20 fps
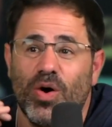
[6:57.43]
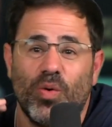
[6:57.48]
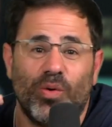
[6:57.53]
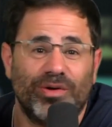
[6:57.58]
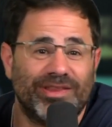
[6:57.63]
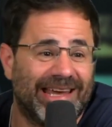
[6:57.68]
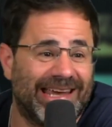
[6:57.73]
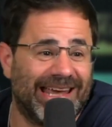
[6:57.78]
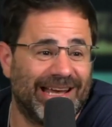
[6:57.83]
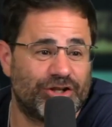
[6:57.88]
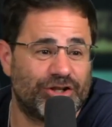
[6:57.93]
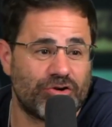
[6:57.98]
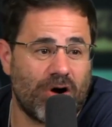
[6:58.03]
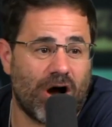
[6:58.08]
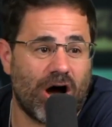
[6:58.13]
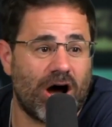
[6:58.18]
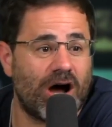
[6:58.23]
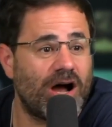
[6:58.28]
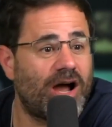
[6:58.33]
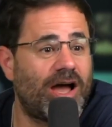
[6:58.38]
When they get
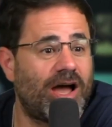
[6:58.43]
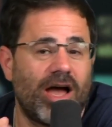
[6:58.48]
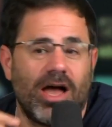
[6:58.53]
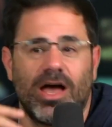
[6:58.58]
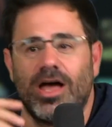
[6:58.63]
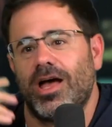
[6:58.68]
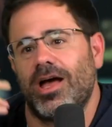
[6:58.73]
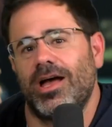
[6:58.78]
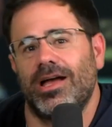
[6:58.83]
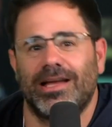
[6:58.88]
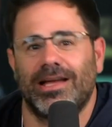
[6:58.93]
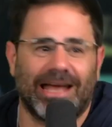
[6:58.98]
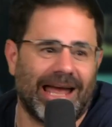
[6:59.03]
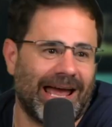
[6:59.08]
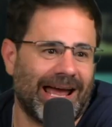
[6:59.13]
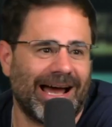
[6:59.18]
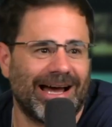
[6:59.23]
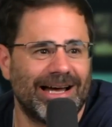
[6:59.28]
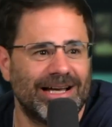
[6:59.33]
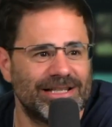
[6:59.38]
drunk,
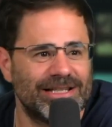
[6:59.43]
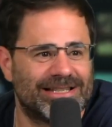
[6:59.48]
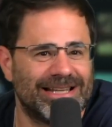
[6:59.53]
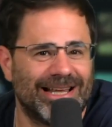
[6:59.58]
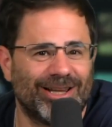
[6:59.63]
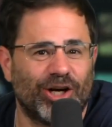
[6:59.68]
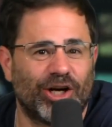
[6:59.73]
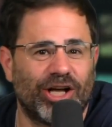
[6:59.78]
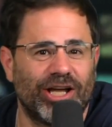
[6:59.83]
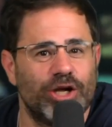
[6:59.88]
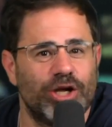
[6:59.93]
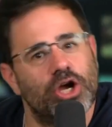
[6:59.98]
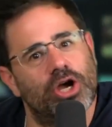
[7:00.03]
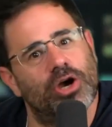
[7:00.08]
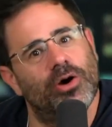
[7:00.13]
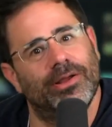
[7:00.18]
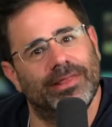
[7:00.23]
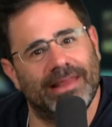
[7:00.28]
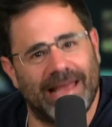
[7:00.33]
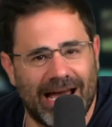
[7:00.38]
gay guys they look at
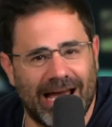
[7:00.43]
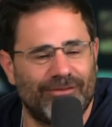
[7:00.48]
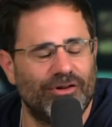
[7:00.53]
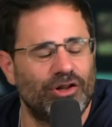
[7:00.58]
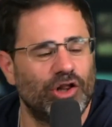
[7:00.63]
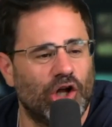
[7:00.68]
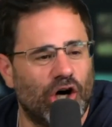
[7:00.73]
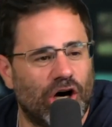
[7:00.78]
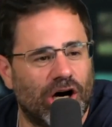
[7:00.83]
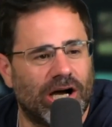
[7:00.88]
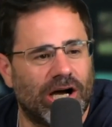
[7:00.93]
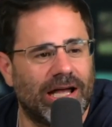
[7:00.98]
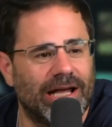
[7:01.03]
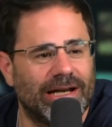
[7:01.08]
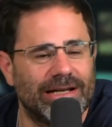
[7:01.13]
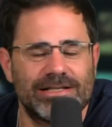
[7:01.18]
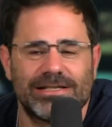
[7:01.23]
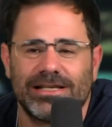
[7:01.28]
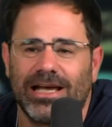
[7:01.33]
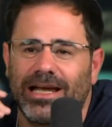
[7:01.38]
you and they have a look
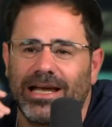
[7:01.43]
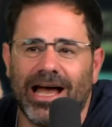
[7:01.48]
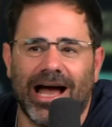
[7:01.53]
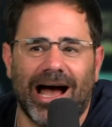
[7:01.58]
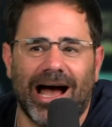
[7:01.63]
and it's like